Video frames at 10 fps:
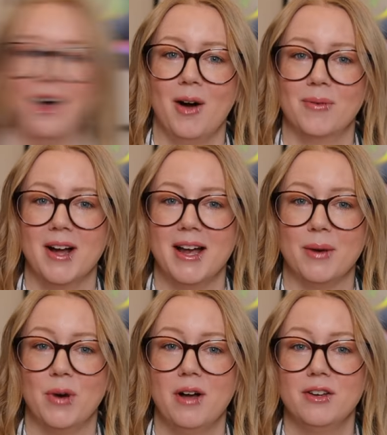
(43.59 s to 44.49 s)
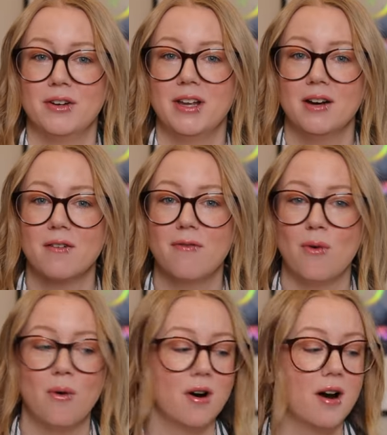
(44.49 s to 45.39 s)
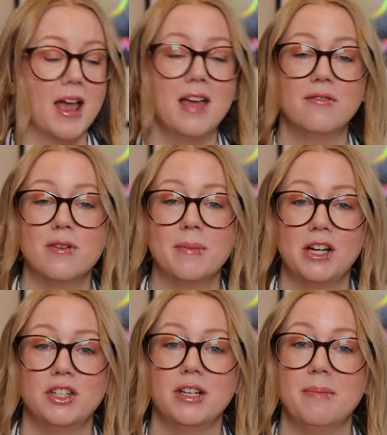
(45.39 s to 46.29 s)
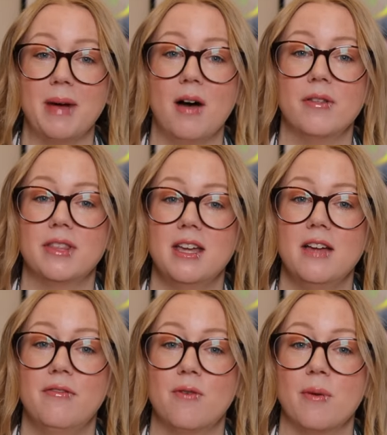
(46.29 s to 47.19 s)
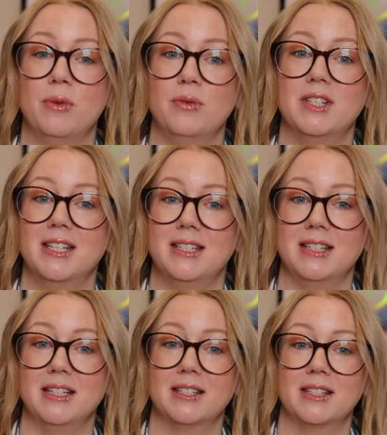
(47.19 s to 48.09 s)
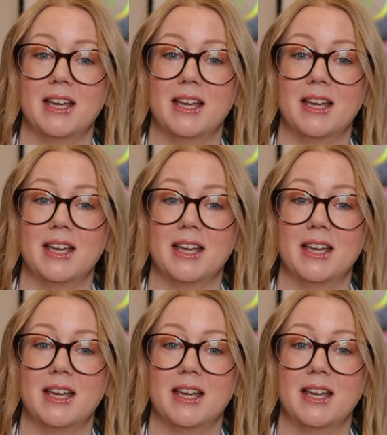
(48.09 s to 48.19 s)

All right, well, you're here for information about the Formoonsa disc.